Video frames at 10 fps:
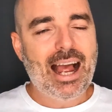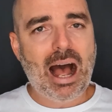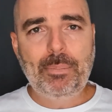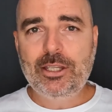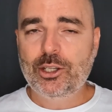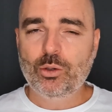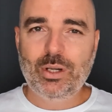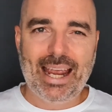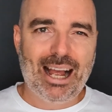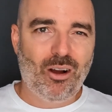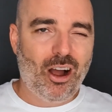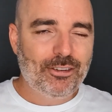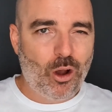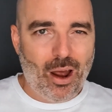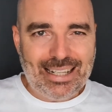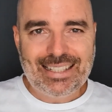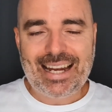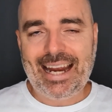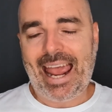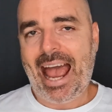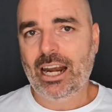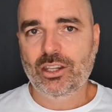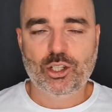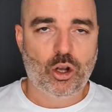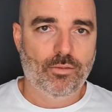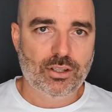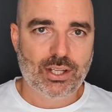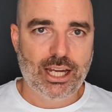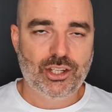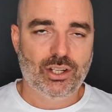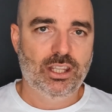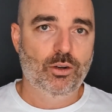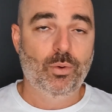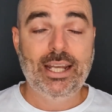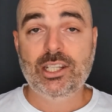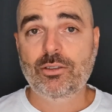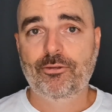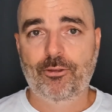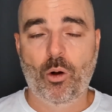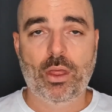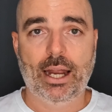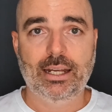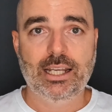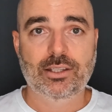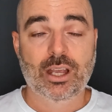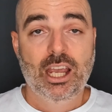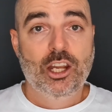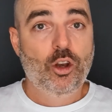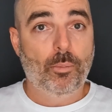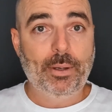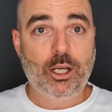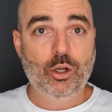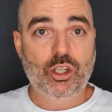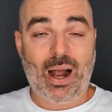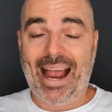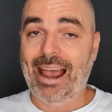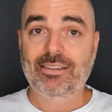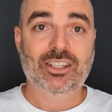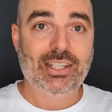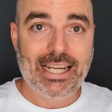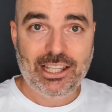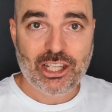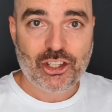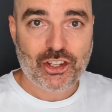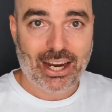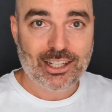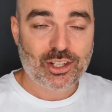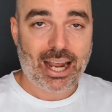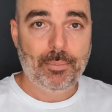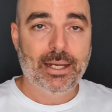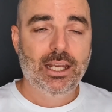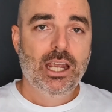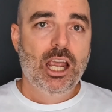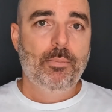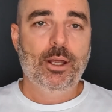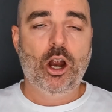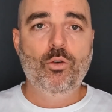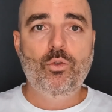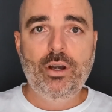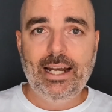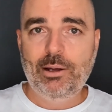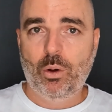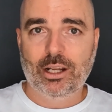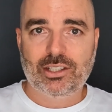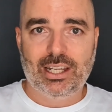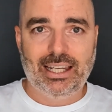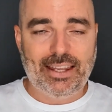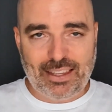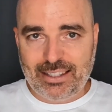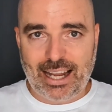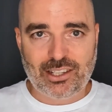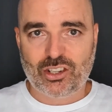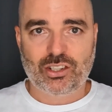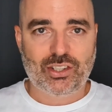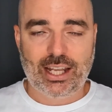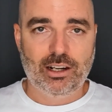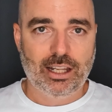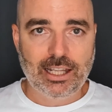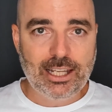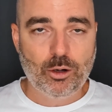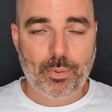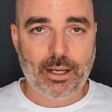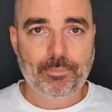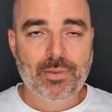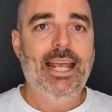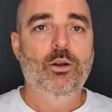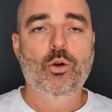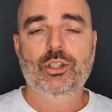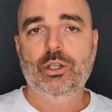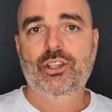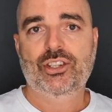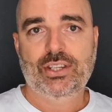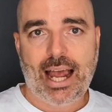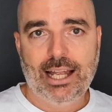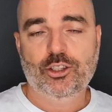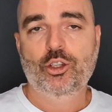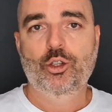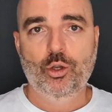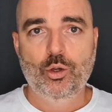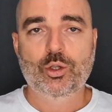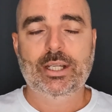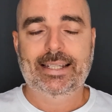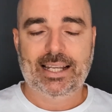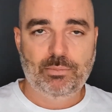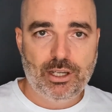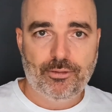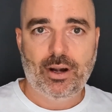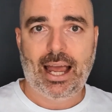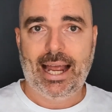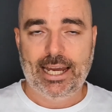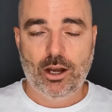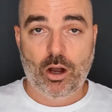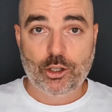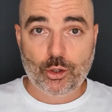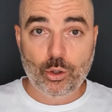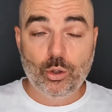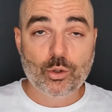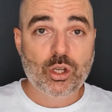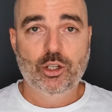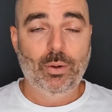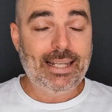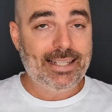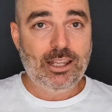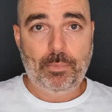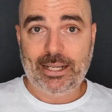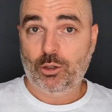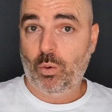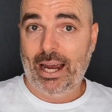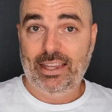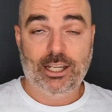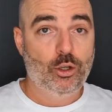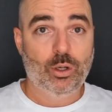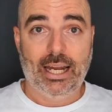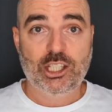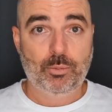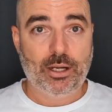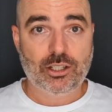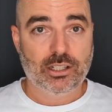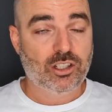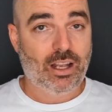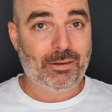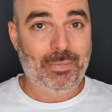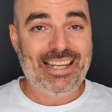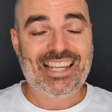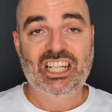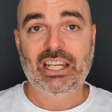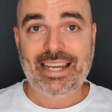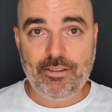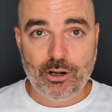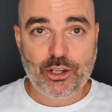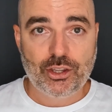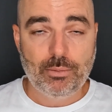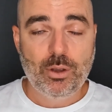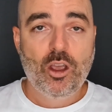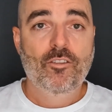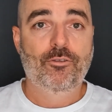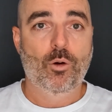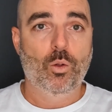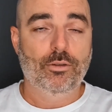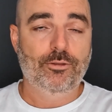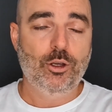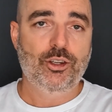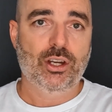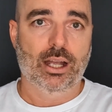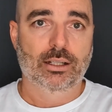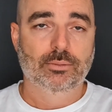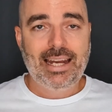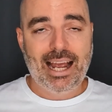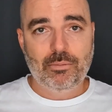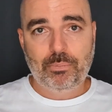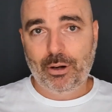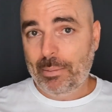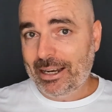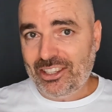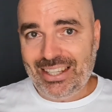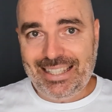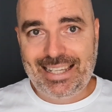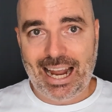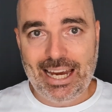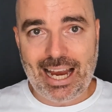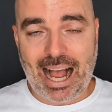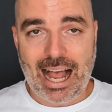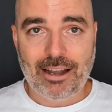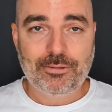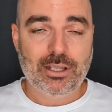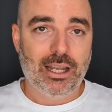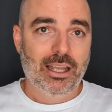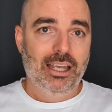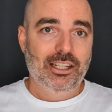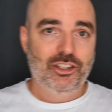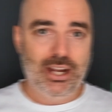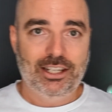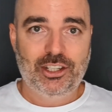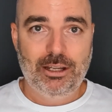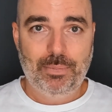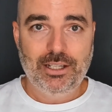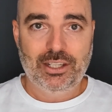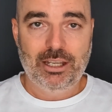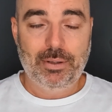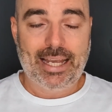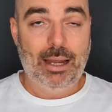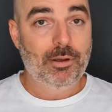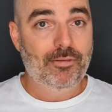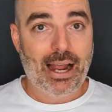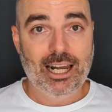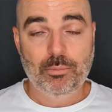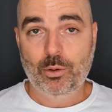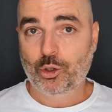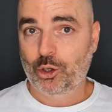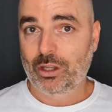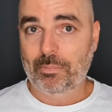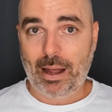Now, up until now, I've kind of stayed out of this conversation, and the reason for that is not because I haven't seen this change coming, but I really wanted to let the dust settle a little bit and also start to use some different A I tools to really see the best way that Google Ads specialists like me can leverage them for the future. Now, pretty much the day after ChatGPT became available to the